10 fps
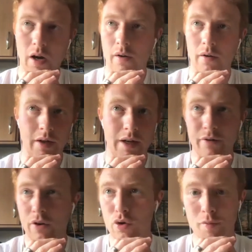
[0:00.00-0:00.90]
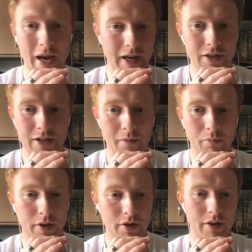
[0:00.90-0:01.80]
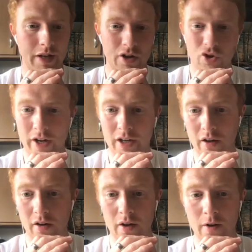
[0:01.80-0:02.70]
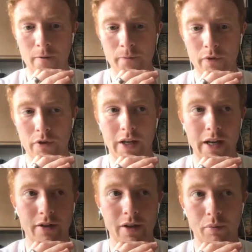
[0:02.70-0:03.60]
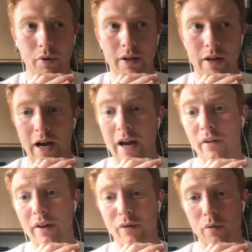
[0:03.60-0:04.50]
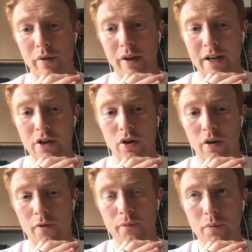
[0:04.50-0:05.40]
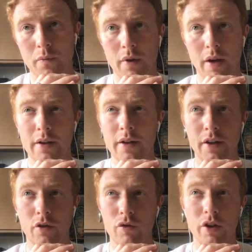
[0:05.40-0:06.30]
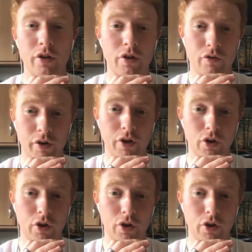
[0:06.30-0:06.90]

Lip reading: even Uzbekistan, places like that, China, to get to playing at a higher level within Asia. And then the really, really good